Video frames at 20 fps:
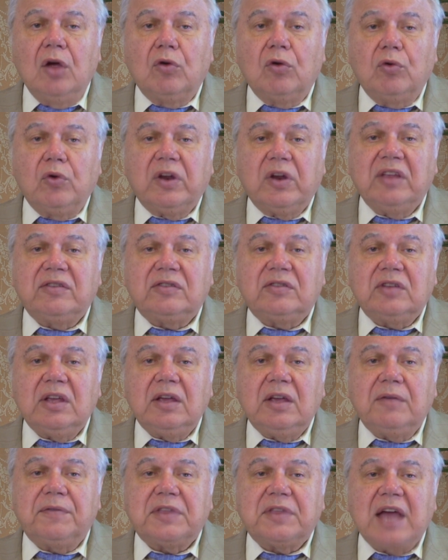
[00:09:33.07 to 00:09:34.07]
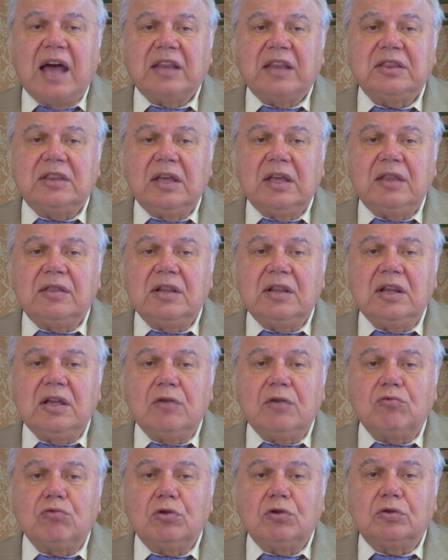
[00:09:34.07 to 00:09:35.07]
who received a deadly
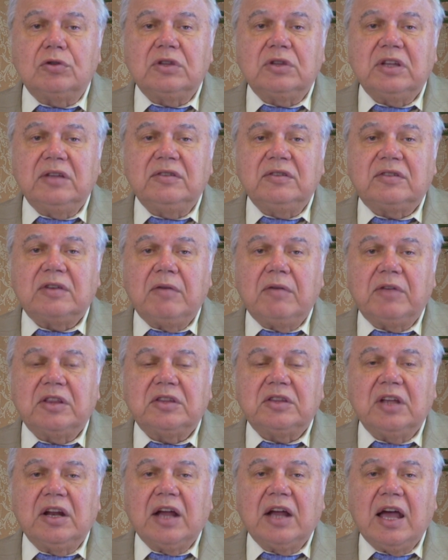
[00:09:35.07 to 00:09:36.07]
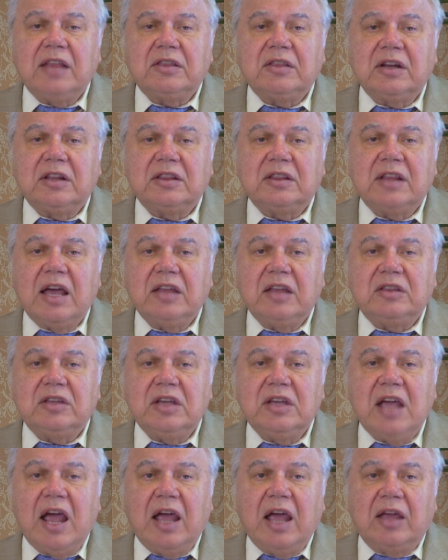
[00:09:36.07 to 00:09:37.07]
wound in
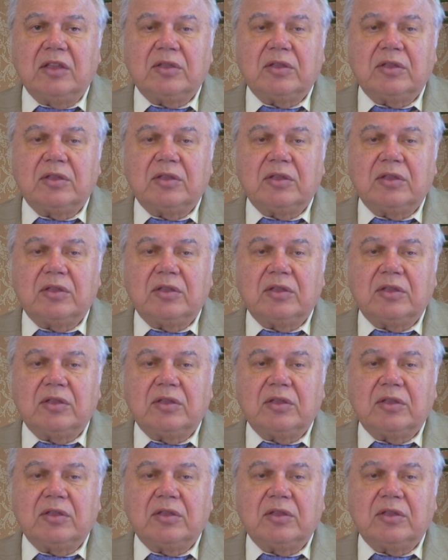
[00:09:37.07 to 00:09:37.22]
1798.